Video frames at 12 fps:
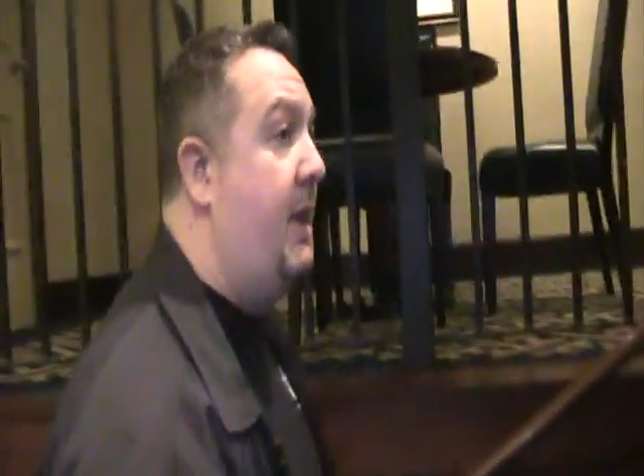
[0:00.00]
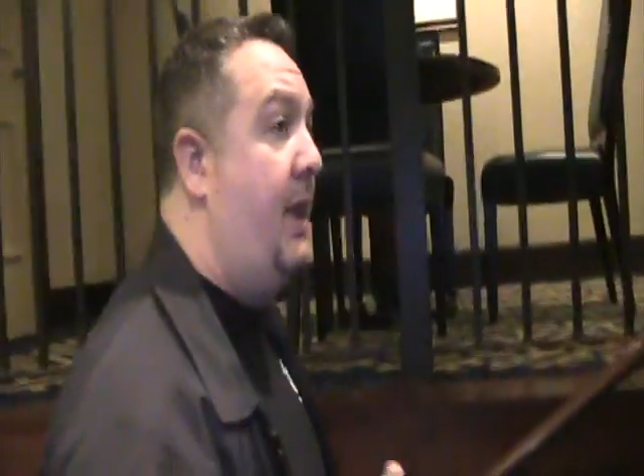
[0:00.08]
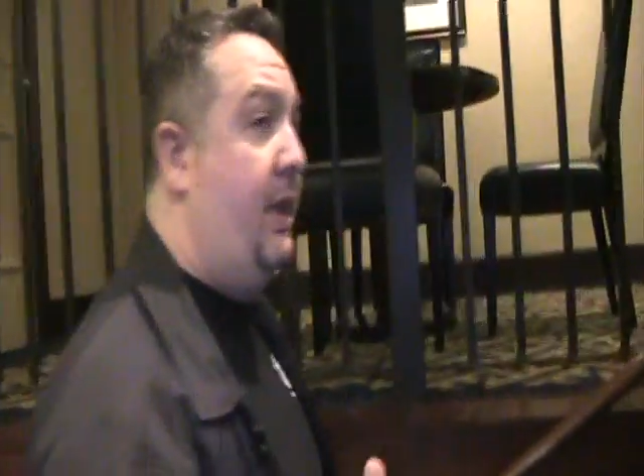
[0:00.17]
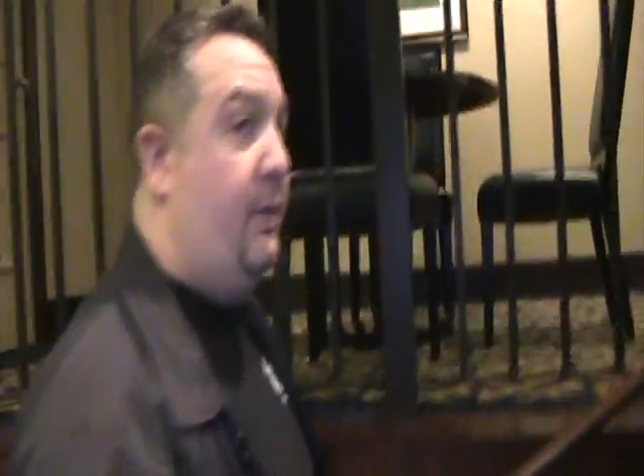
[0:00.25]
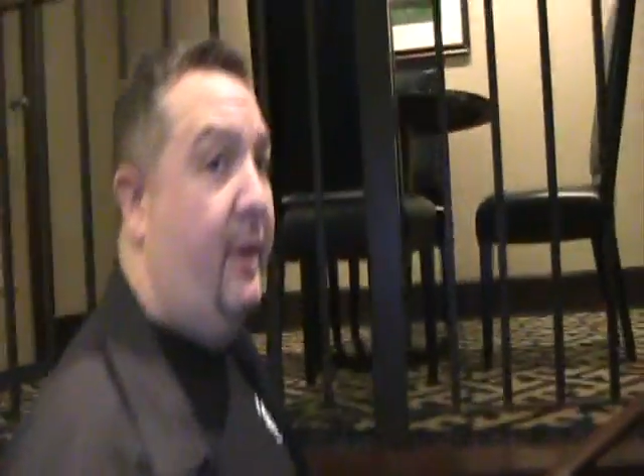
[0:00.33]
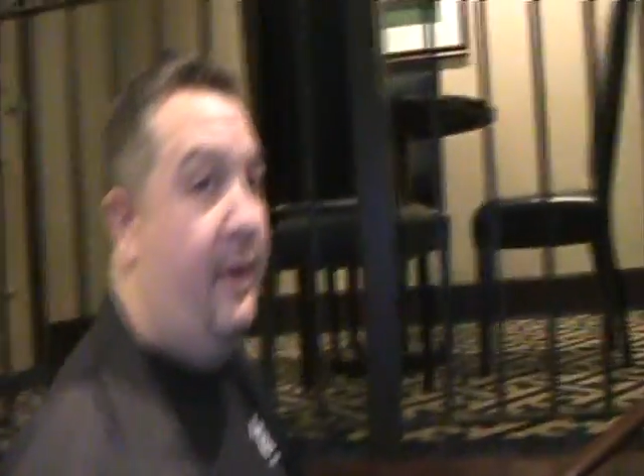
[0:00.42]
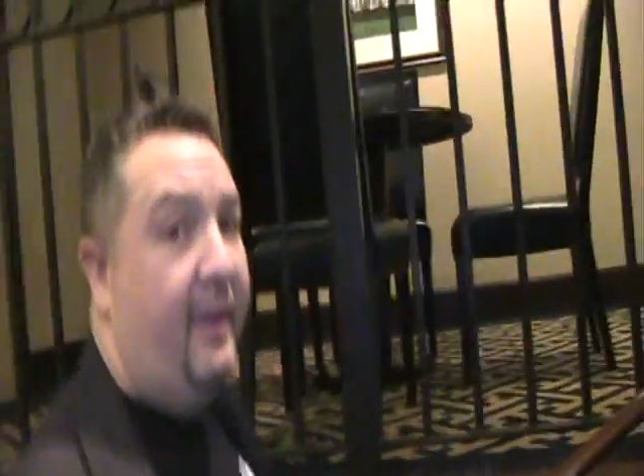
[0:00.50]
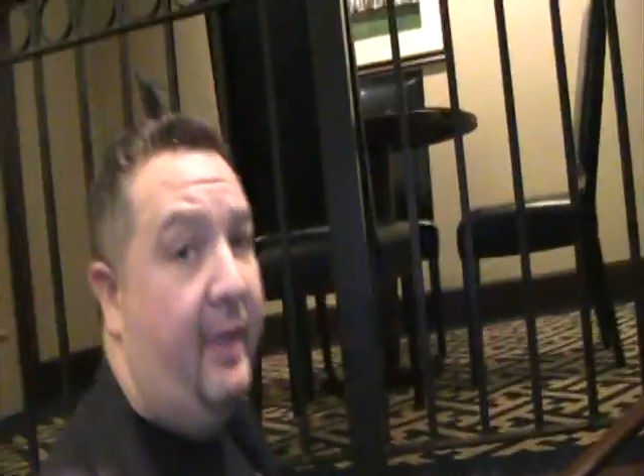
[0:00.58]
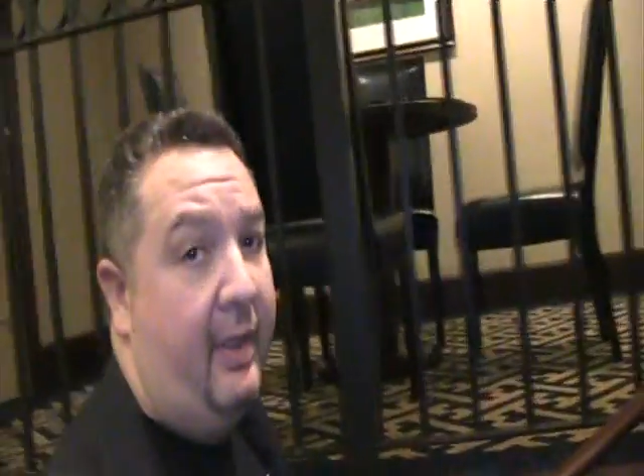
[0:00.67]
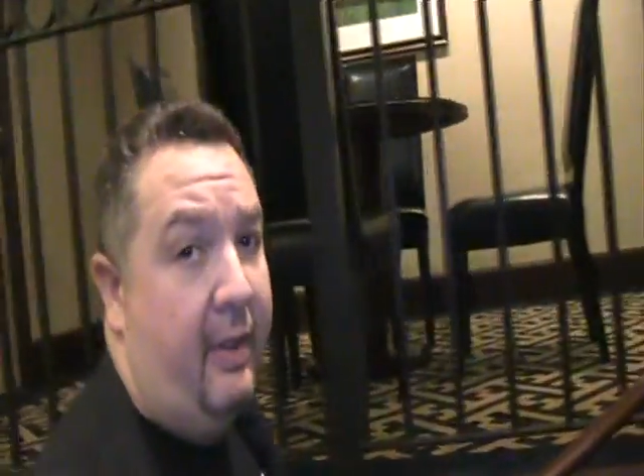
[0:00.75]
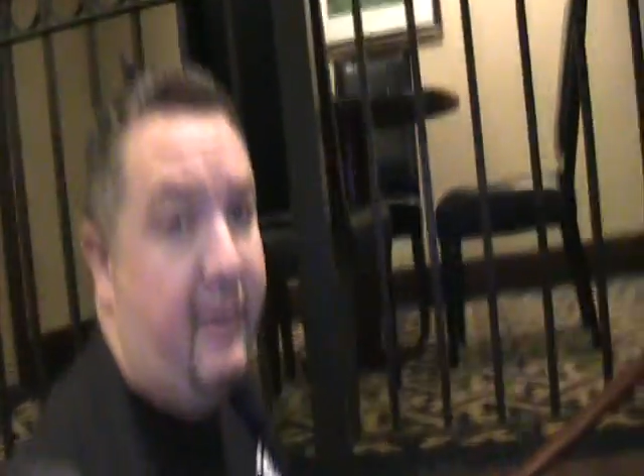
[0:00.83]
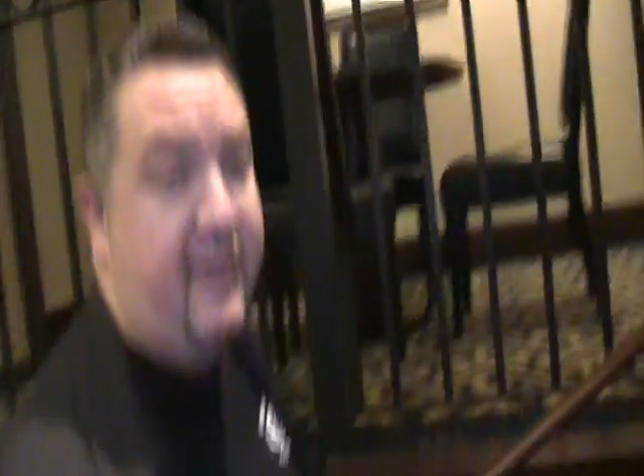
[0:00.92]
and the one thing
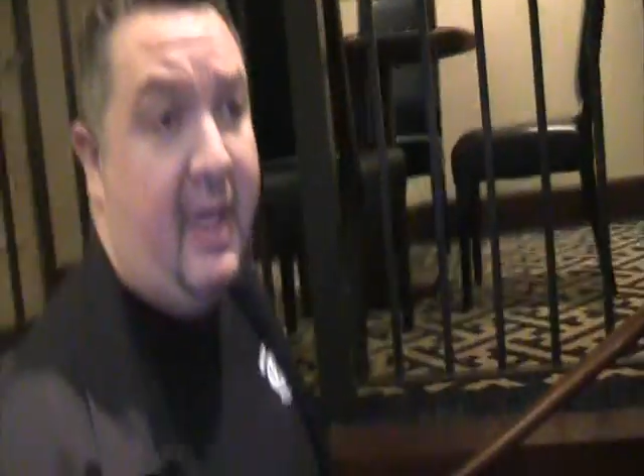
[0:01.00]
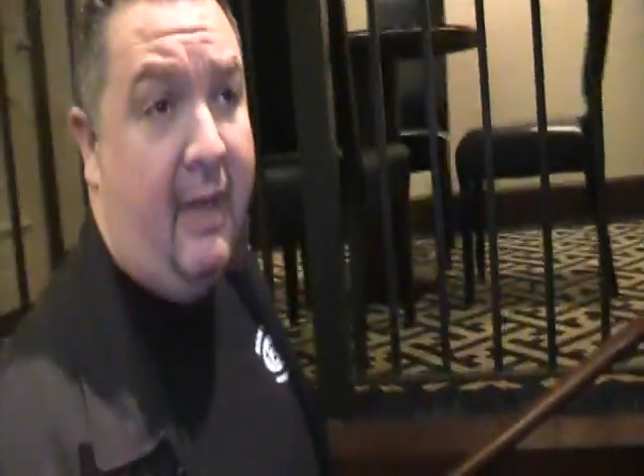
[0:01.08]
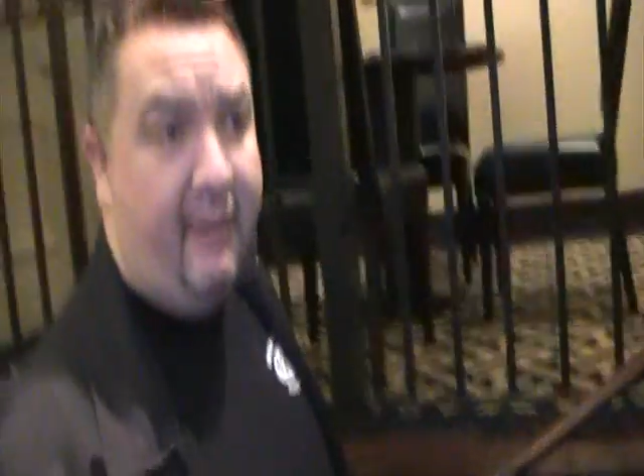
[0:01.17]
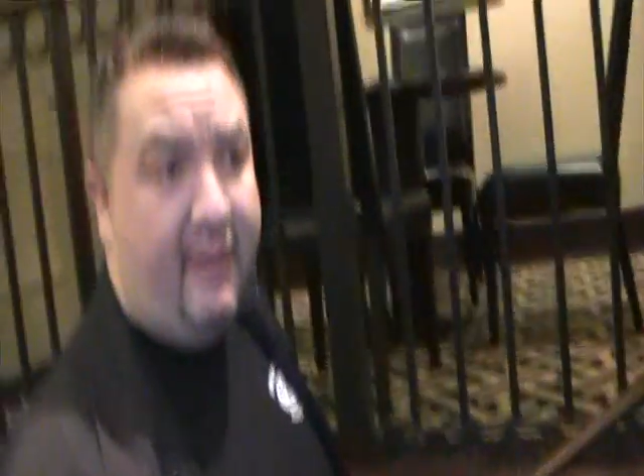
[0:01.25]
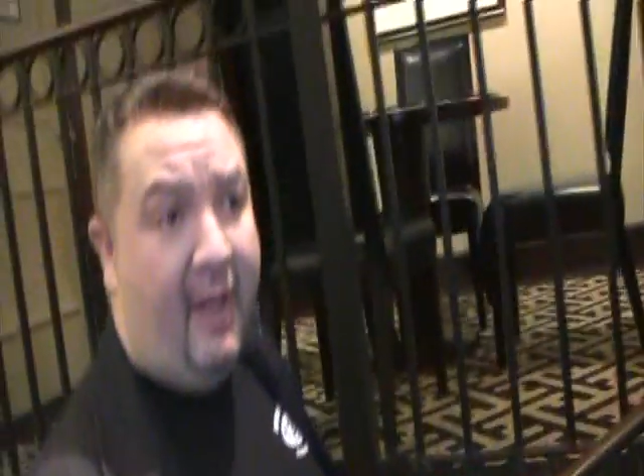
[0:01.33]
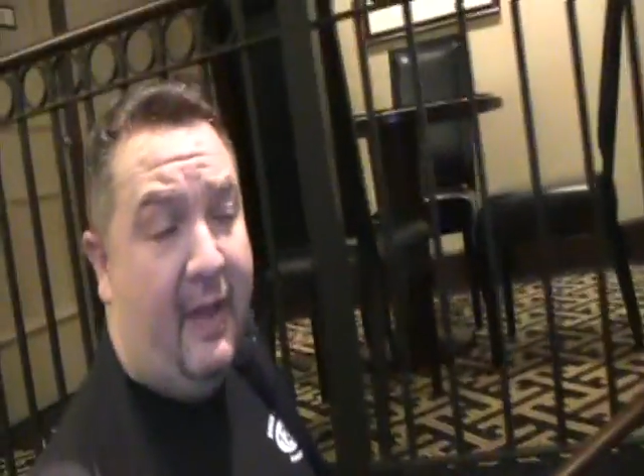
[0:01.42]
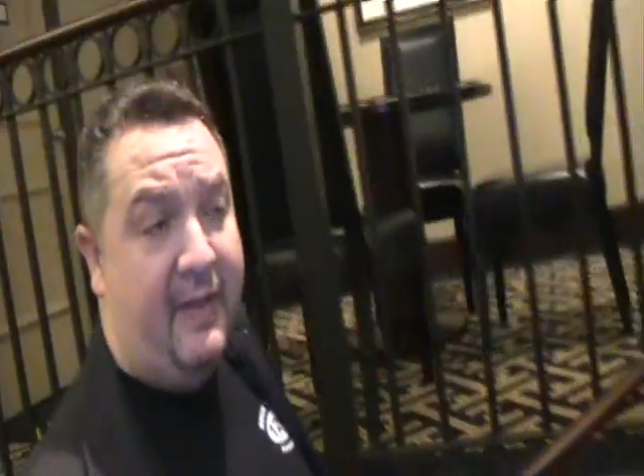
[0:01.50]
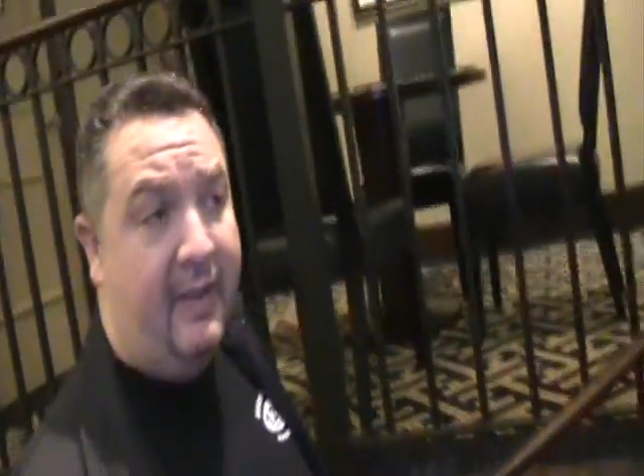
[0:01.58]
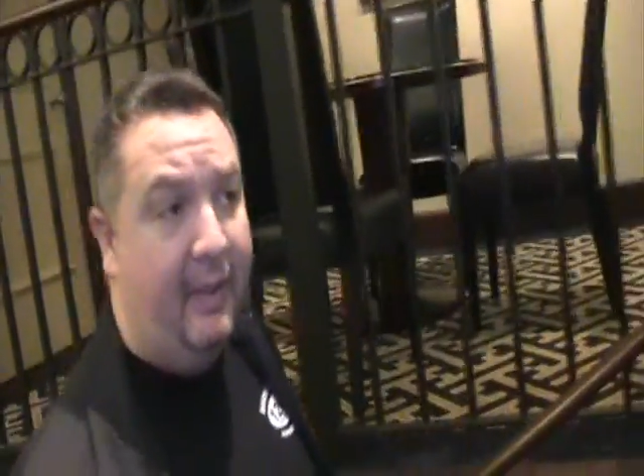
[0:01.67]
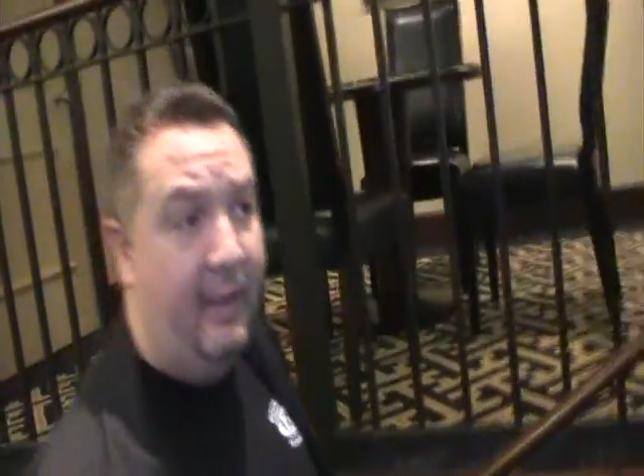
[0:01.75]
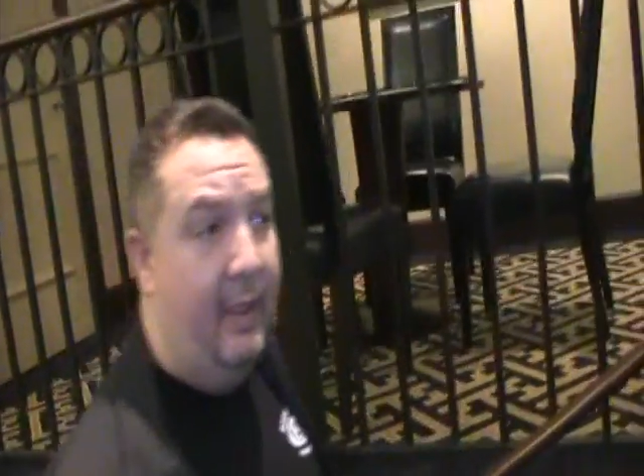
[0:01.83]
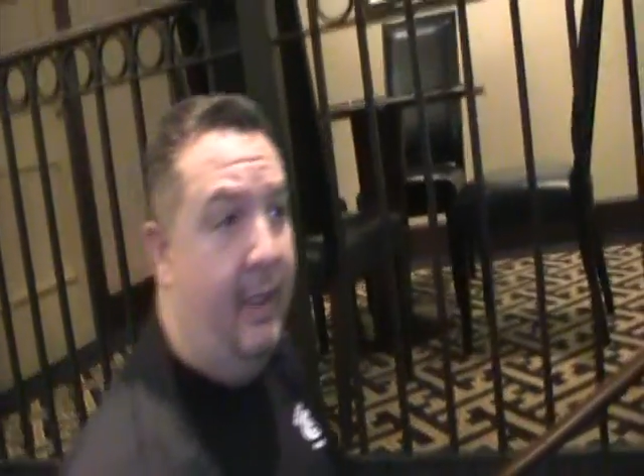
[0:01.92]
they know is the advertising